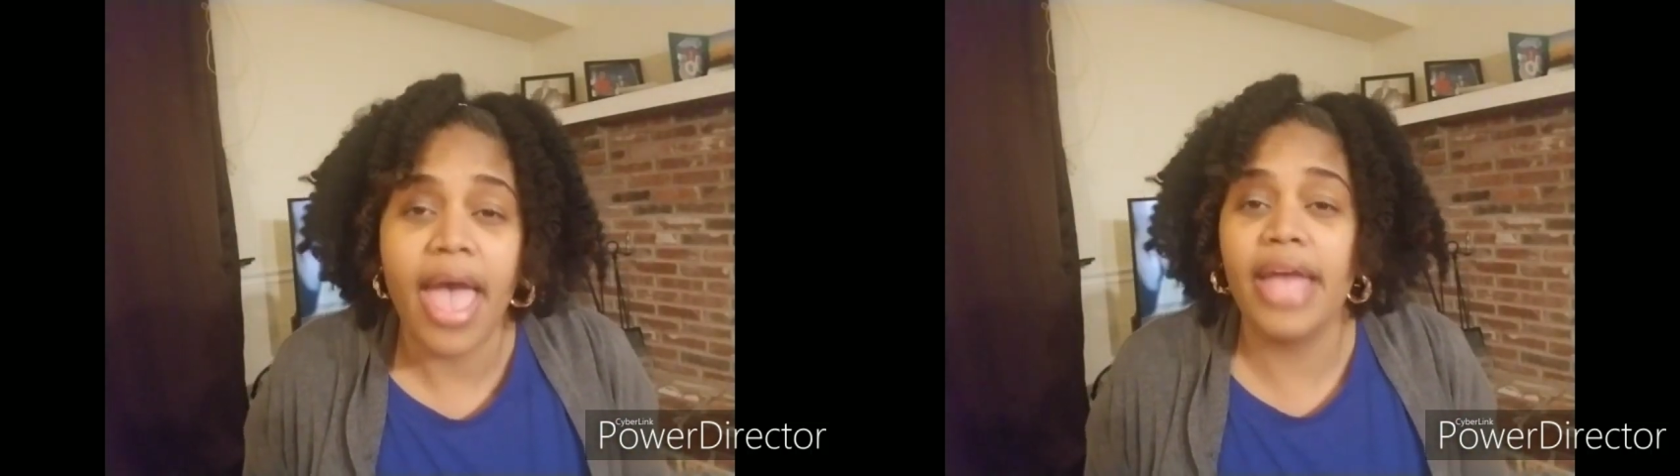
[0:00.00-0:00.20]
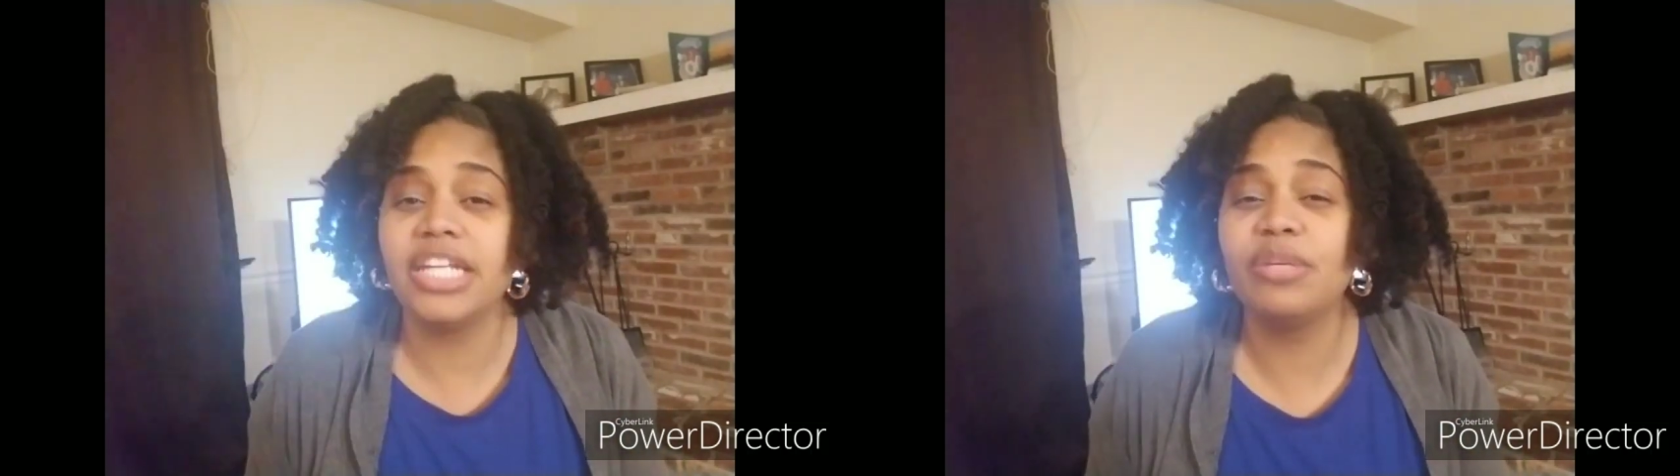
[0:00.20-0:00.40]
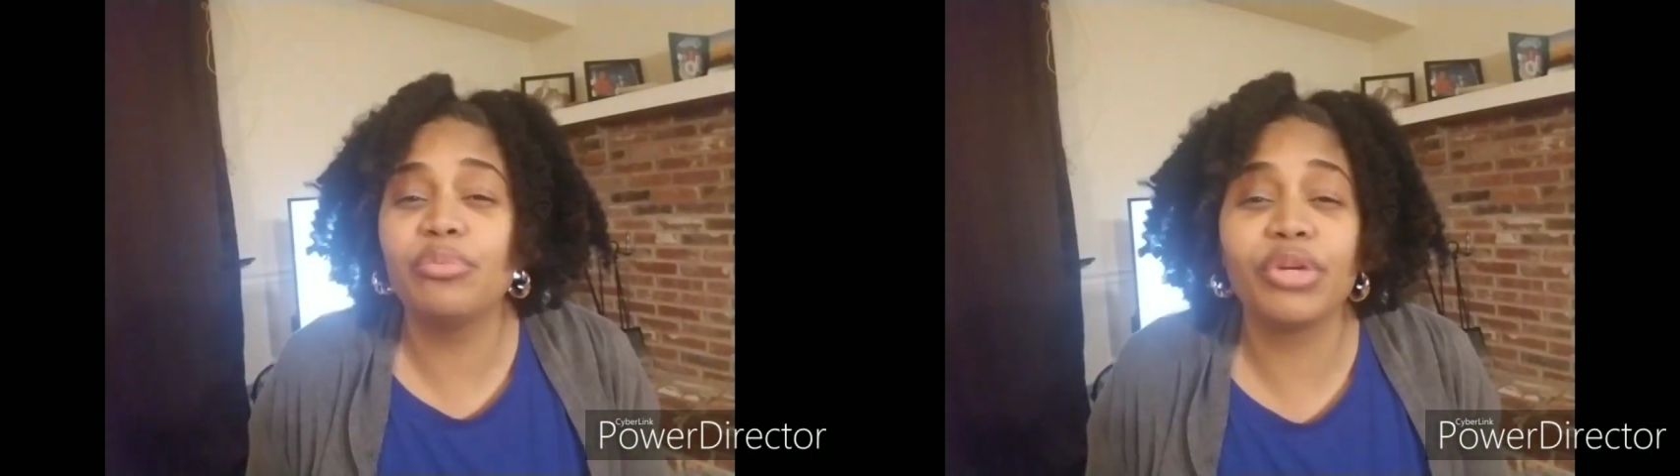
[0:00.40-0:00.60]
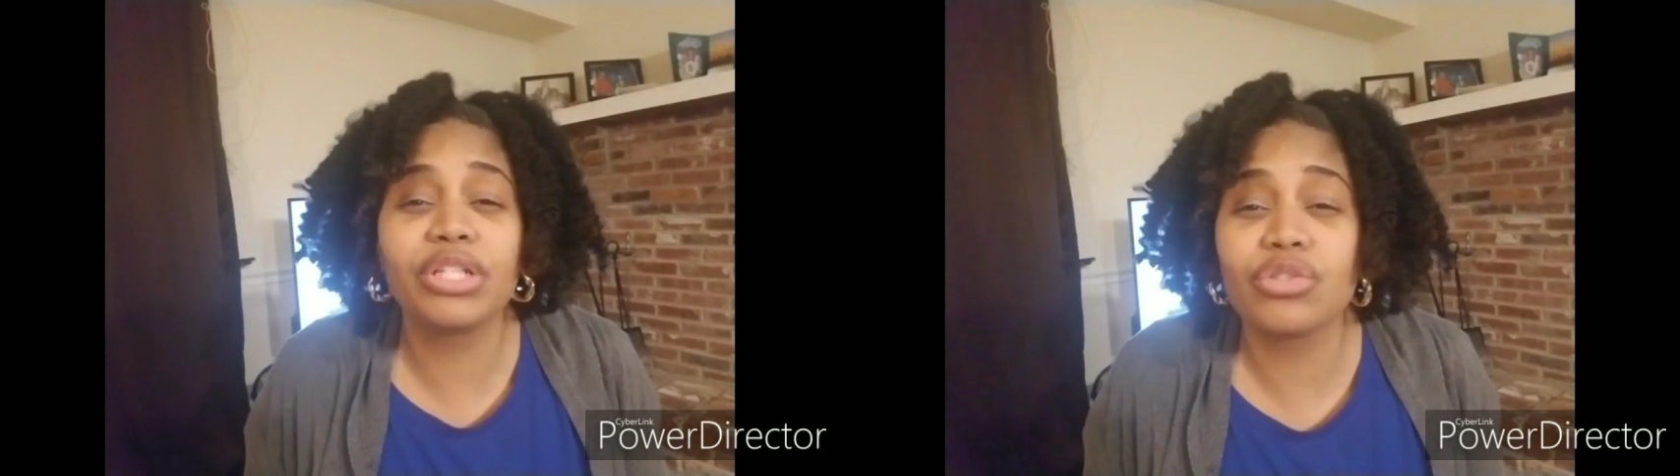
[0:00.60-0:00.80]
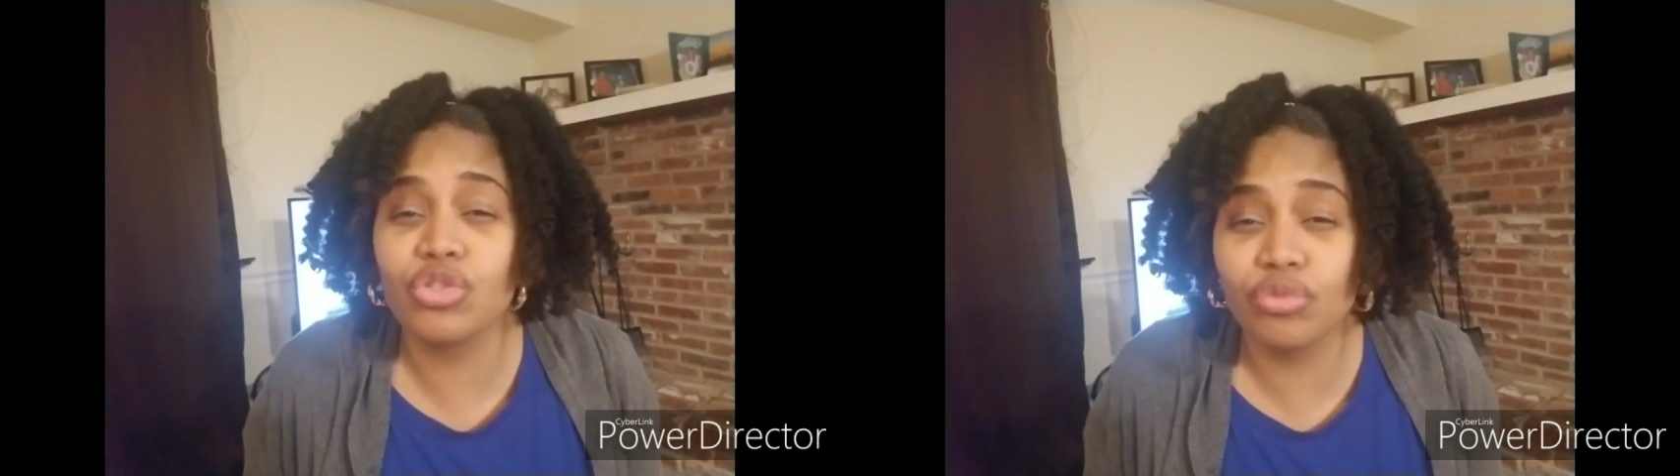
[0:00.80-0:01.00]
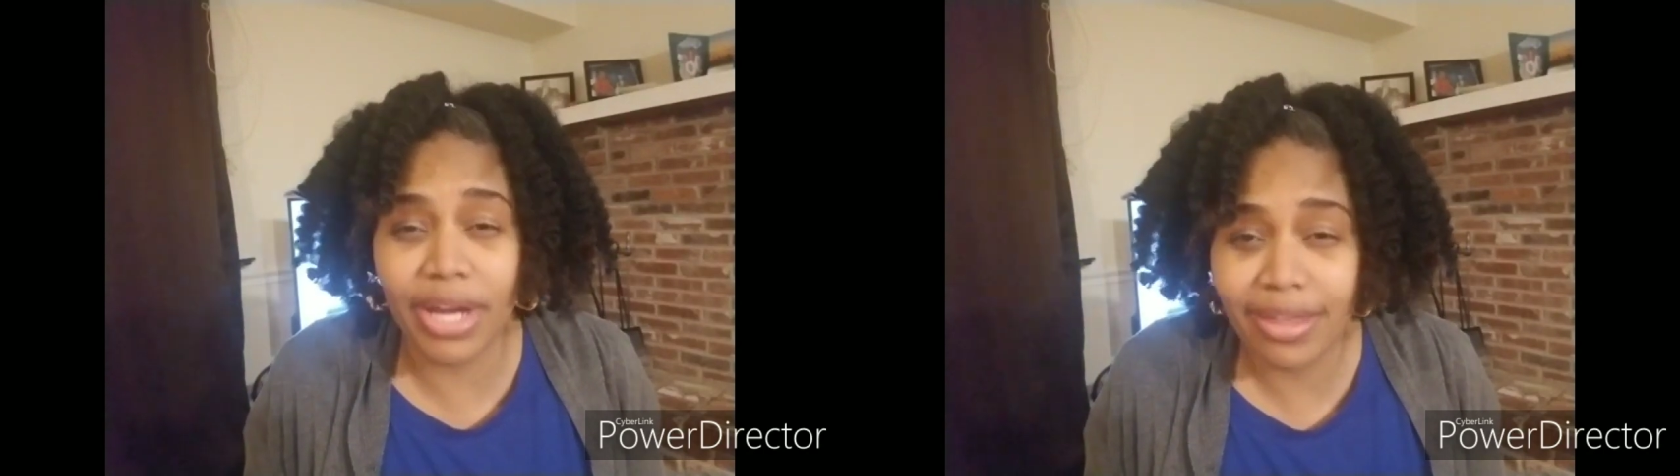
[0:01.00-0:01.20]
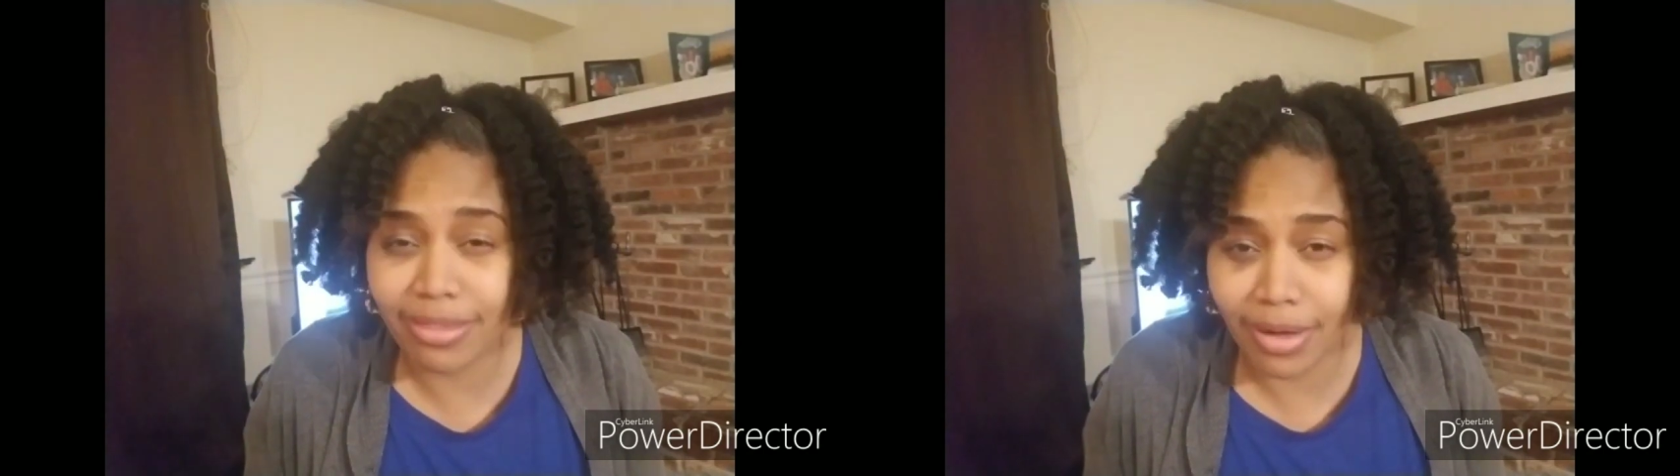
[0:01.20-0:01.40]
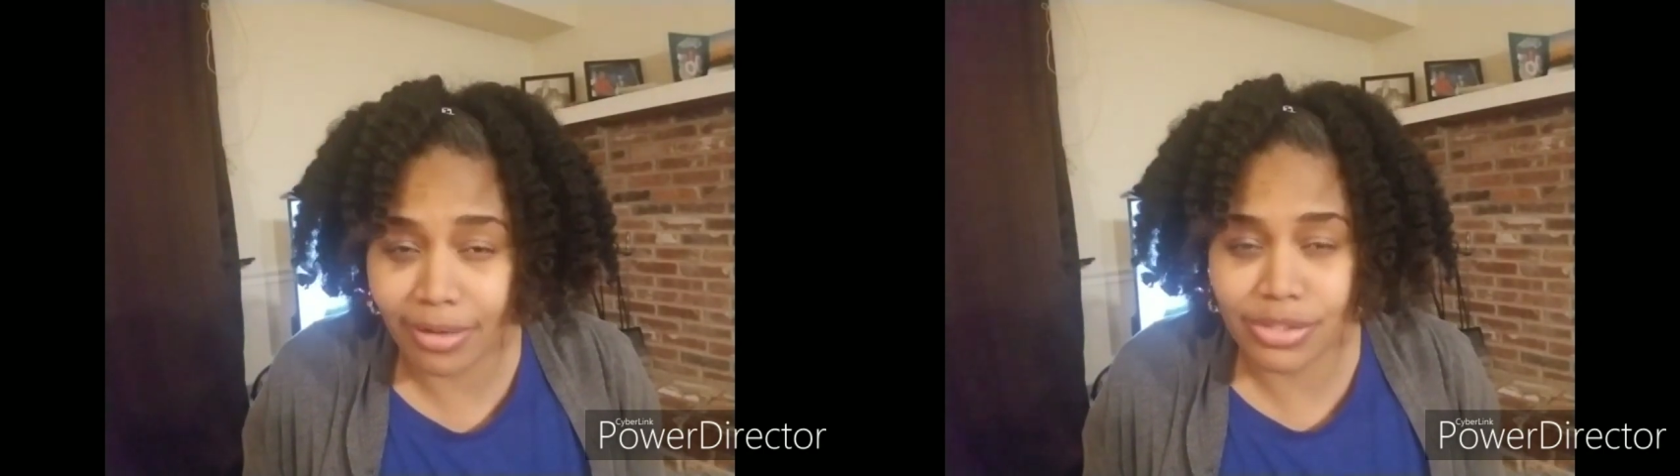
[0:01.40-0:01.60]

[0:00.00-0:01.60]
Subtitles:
and he brings Dre there.